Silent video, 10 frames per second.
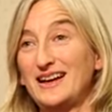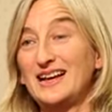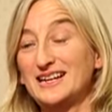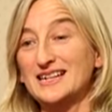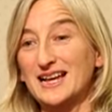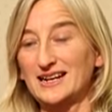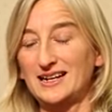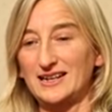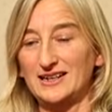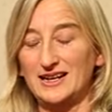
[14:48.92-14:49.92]

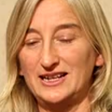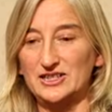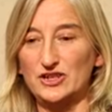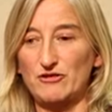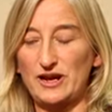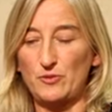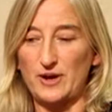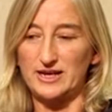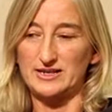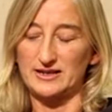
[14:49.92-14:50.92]
Exactly, and it's a great
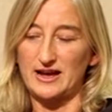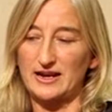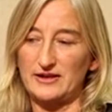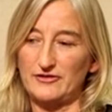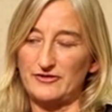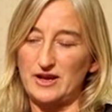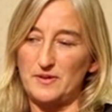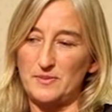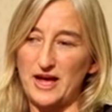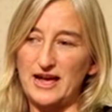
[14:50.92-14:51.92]
way to kind of
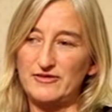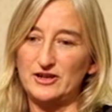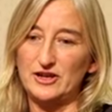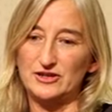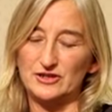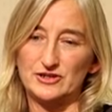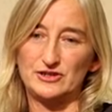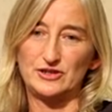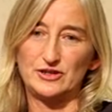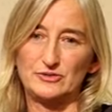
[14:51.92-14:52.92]
have learners,
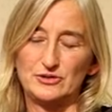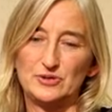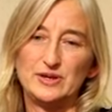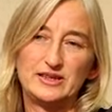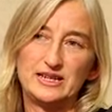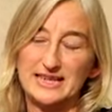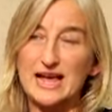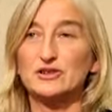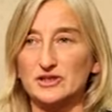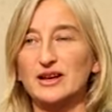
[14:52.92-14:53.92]
you know, doing things
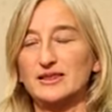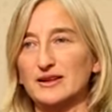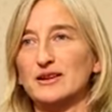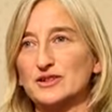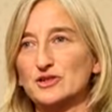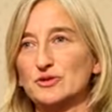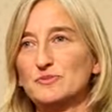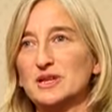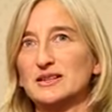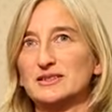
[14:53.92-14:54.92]
outside the
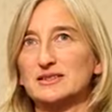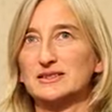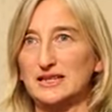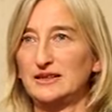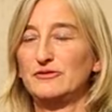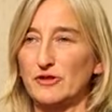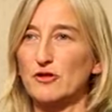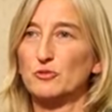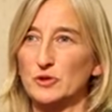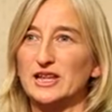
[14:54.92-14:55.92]
classroom that's still
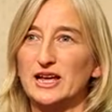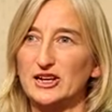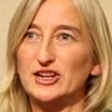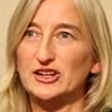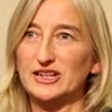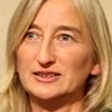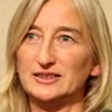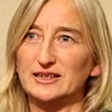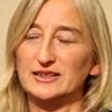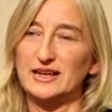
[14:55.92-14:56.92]
involved with their learning,
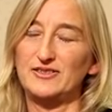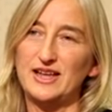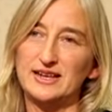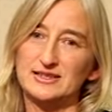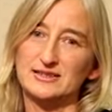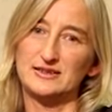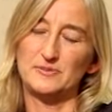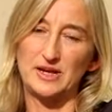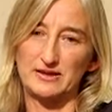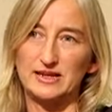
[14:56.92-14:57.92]
and that's the
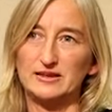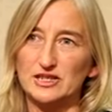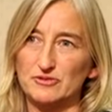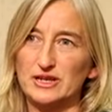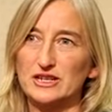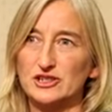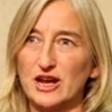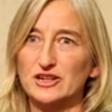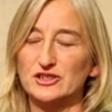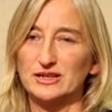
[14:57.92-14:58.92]
big thing that's really
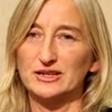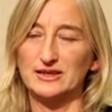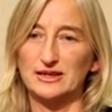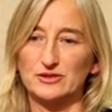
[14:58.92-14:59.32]
changing. I think